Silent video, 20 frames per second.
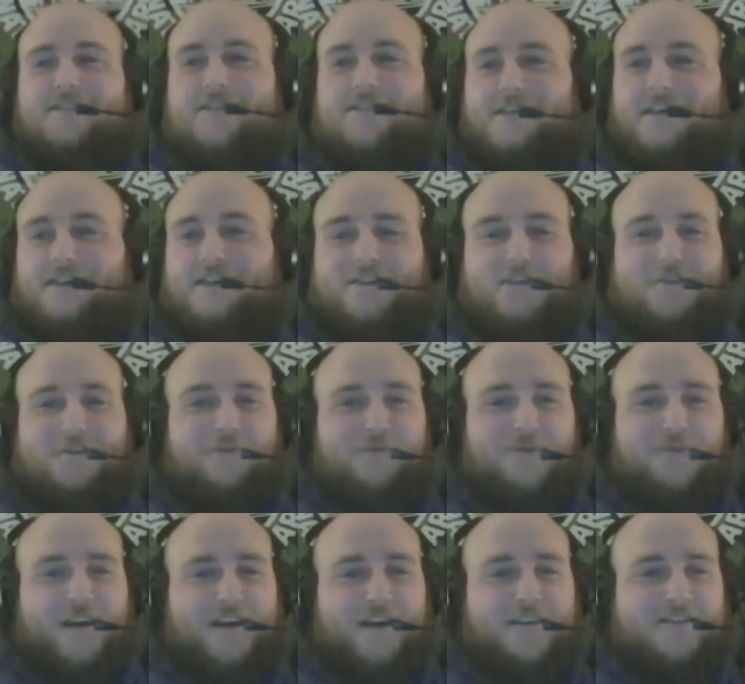to get your
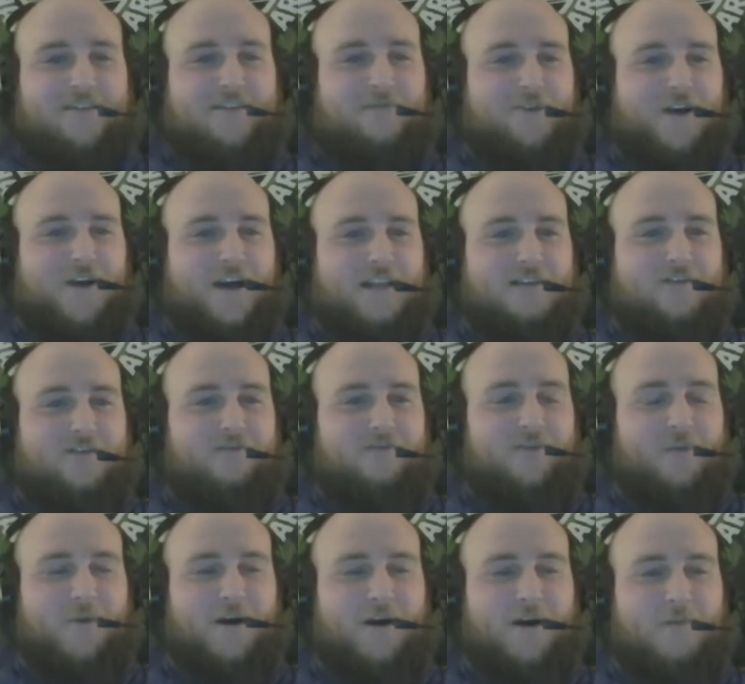fix of college
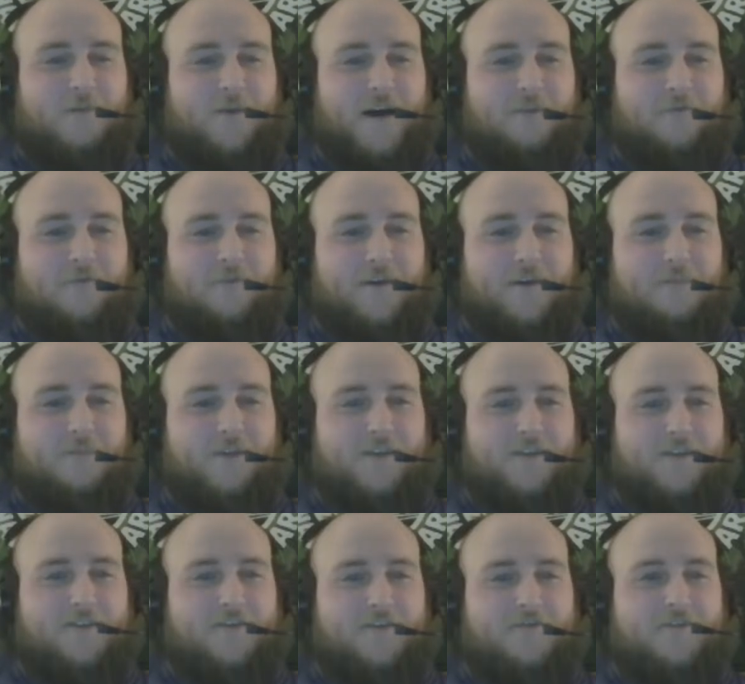football mafia,
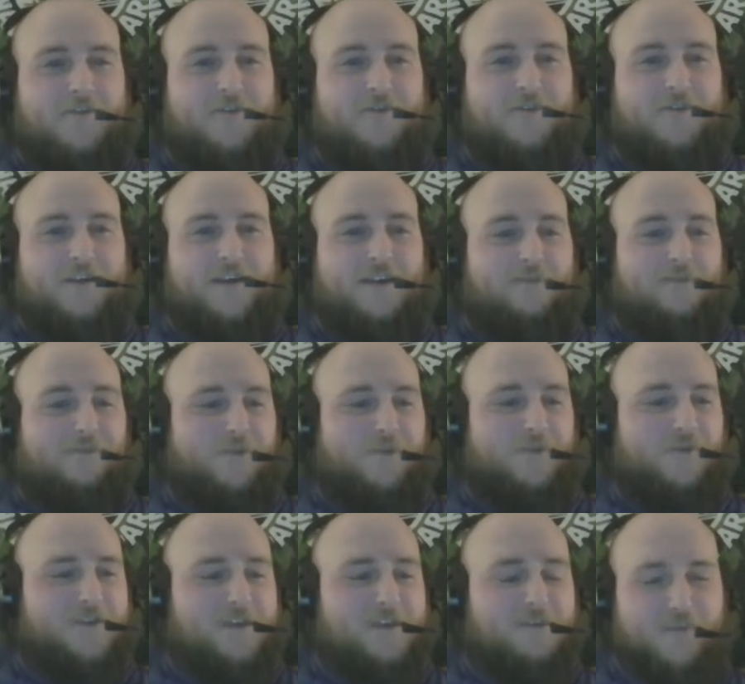please do tune in
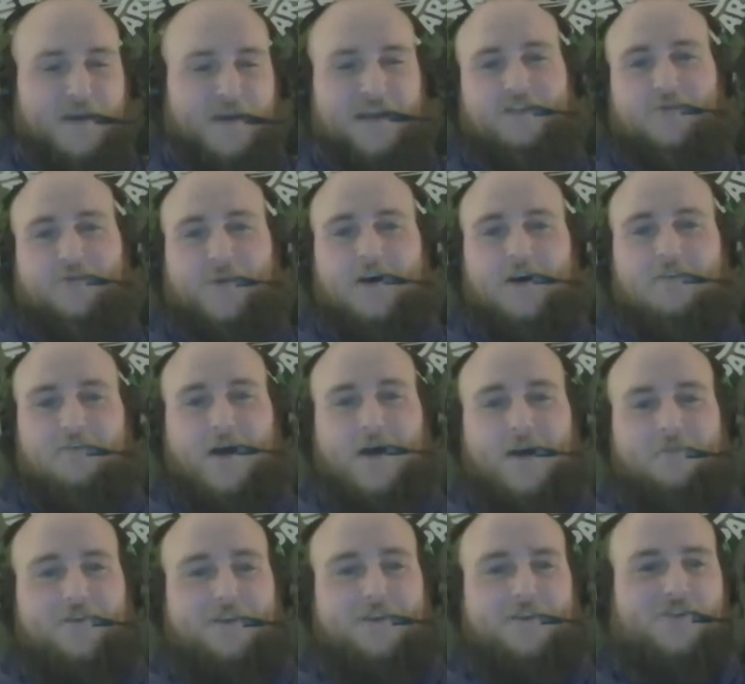for the Big 12
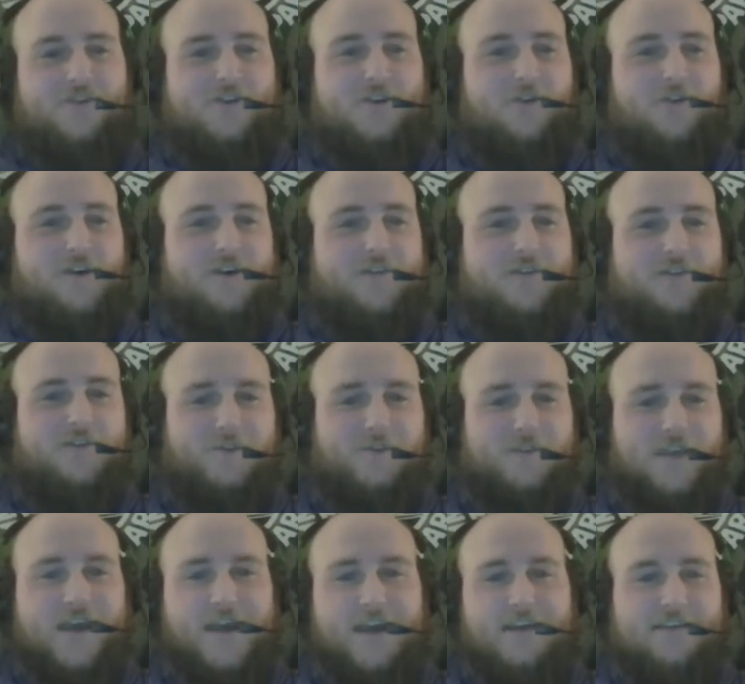Mafia show on
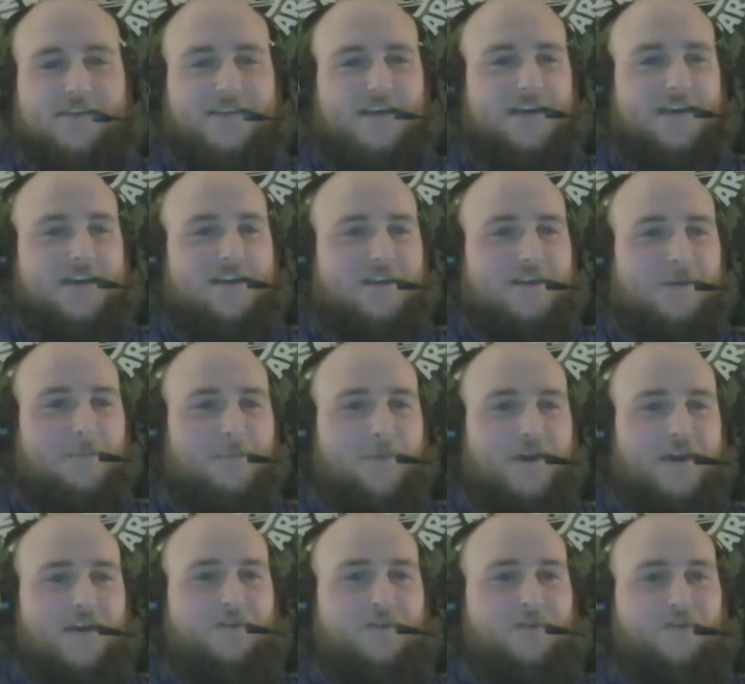Tuesdays, the
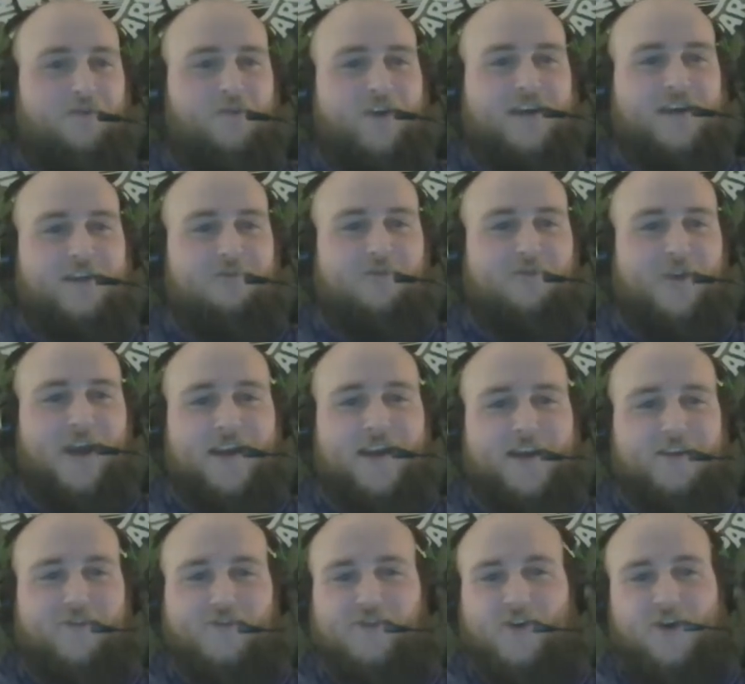Big Freaking
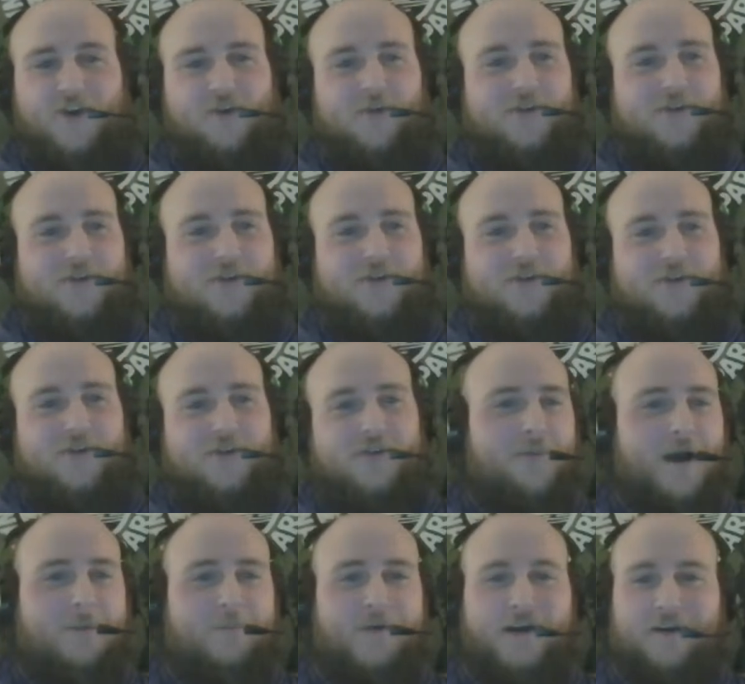Friday show, which I will
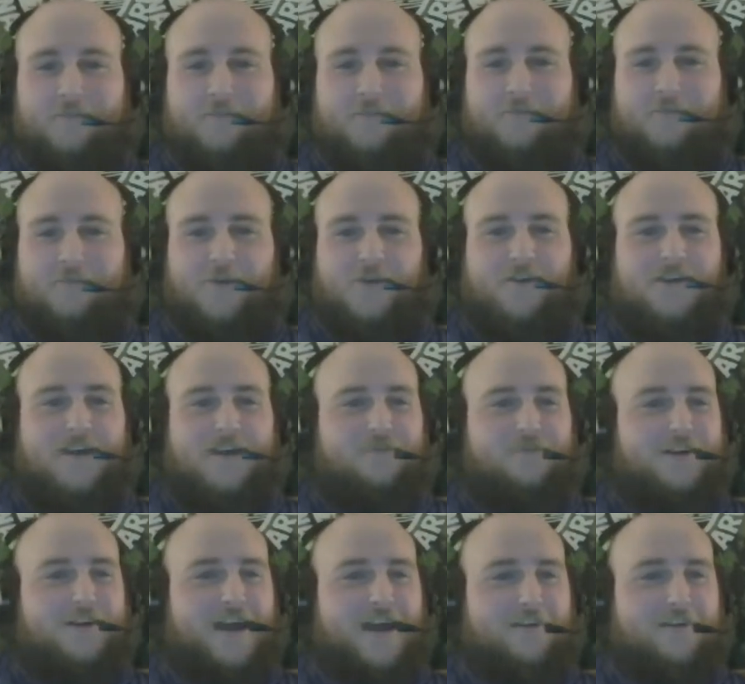pop on
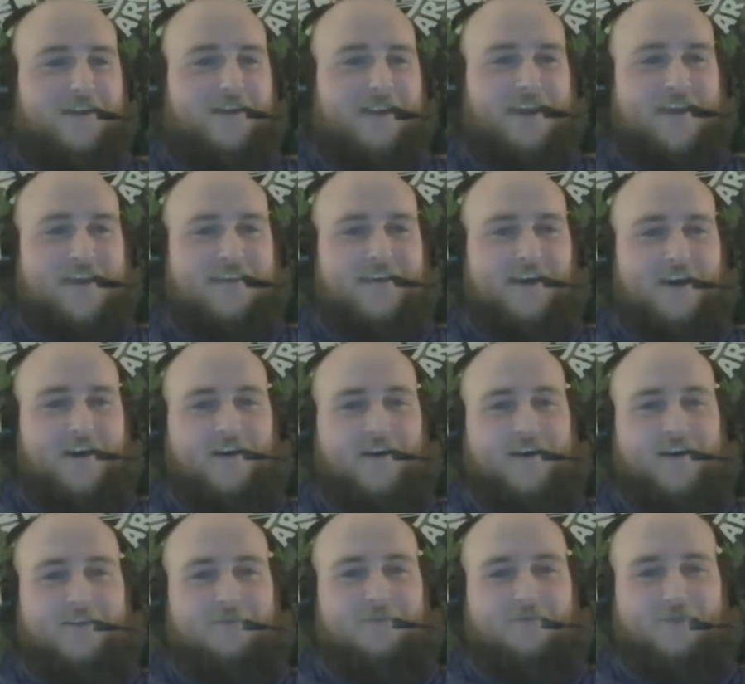for every now and
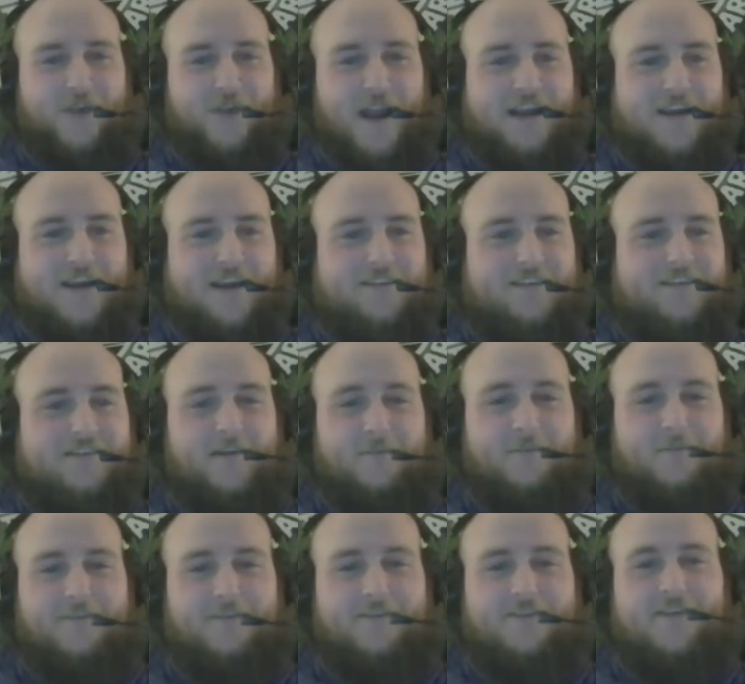again on
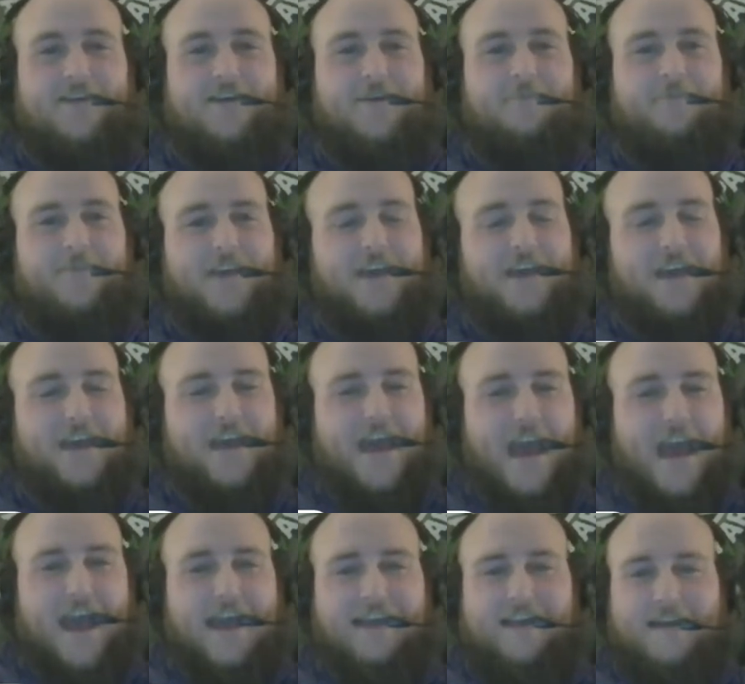Fridays, obviously.
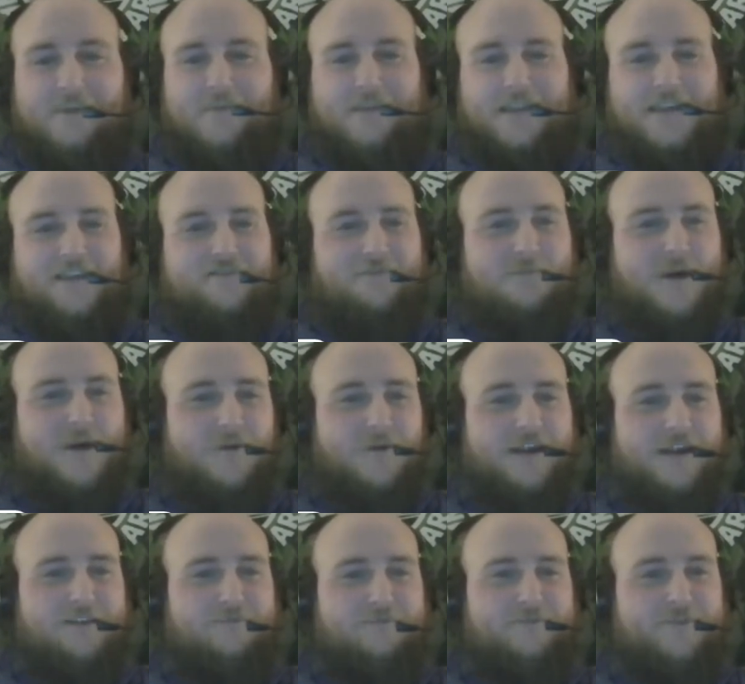And I believe
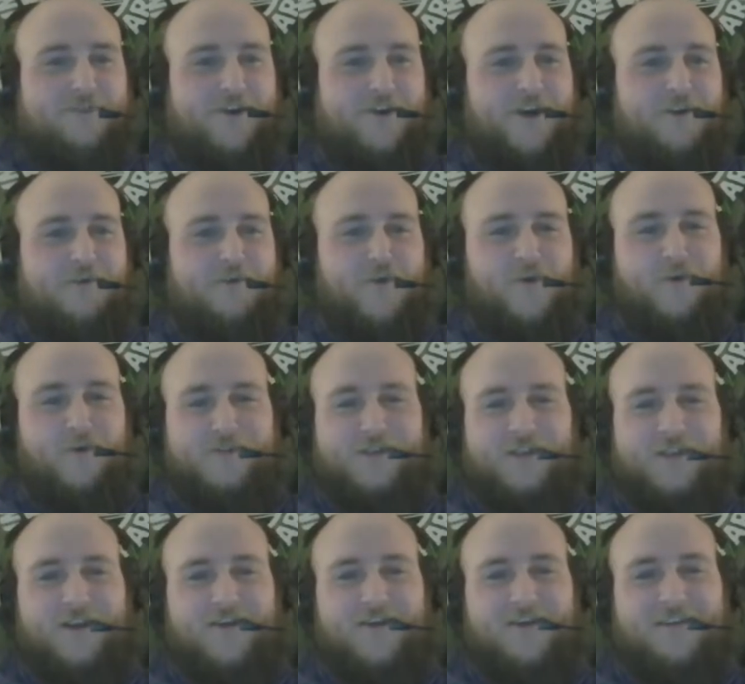Moen After Dark rolls
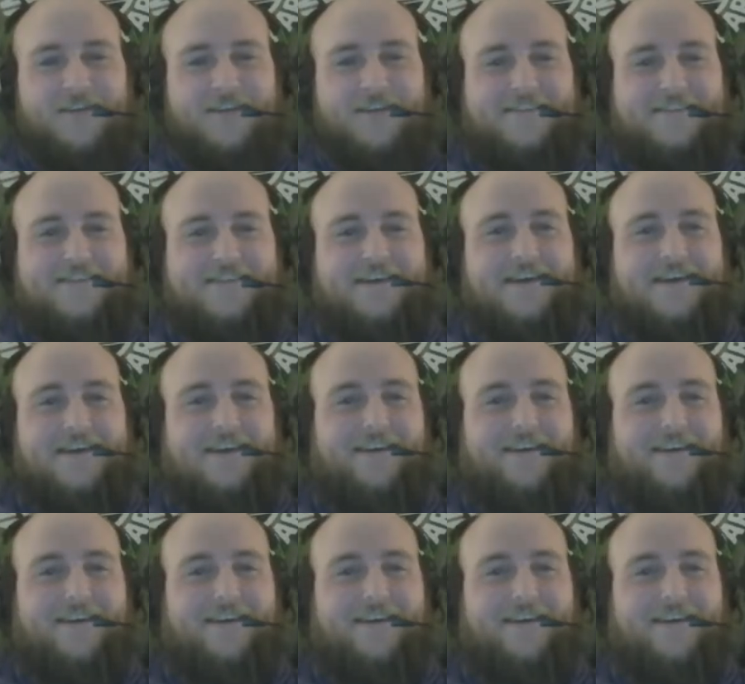along. It's